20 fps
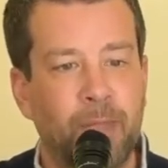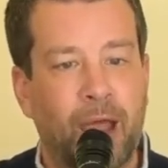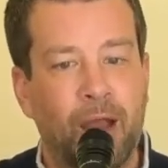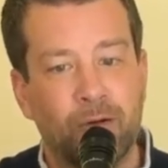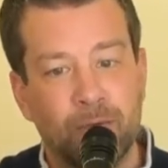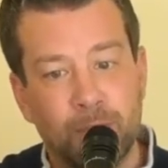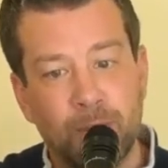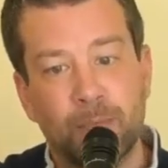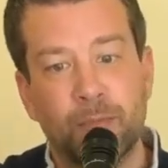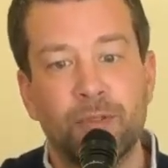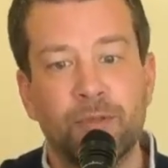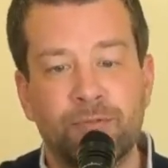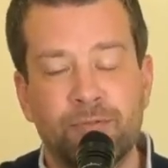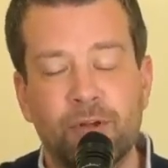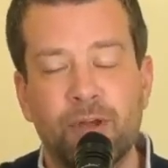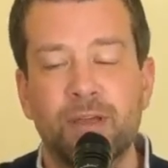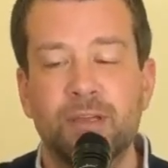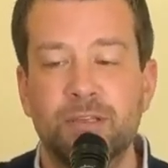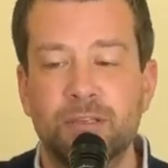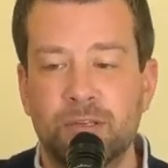I remember the
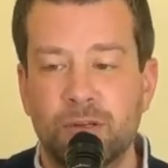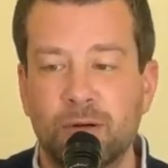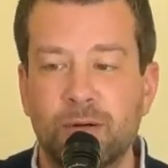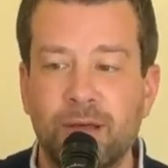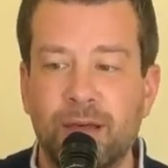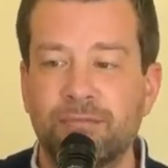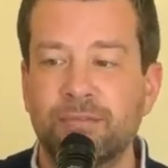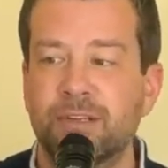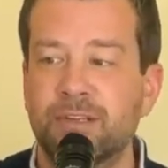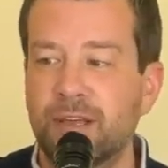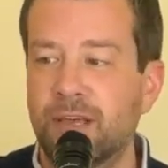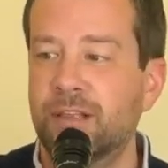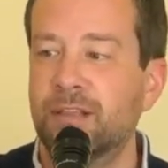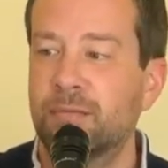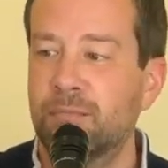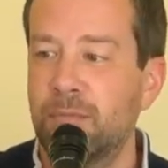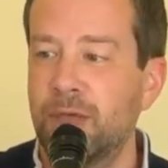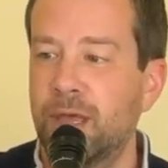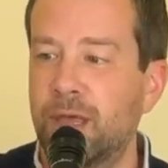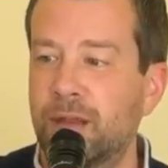phrase, you don't have to
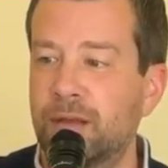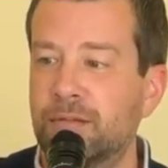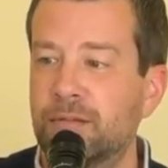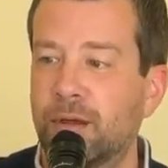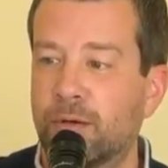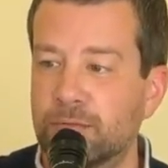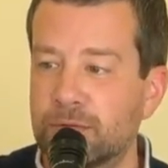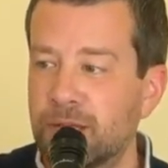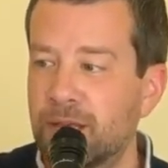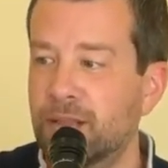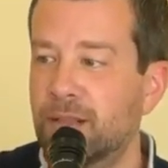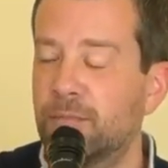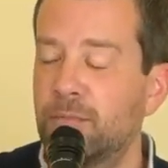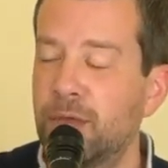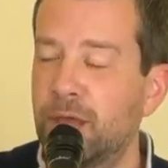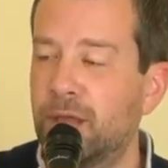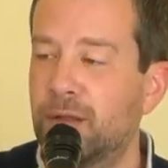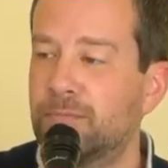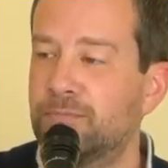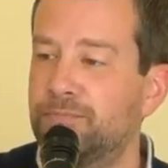take the mint, don't take the
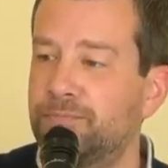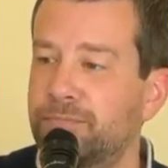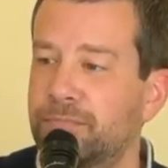mint.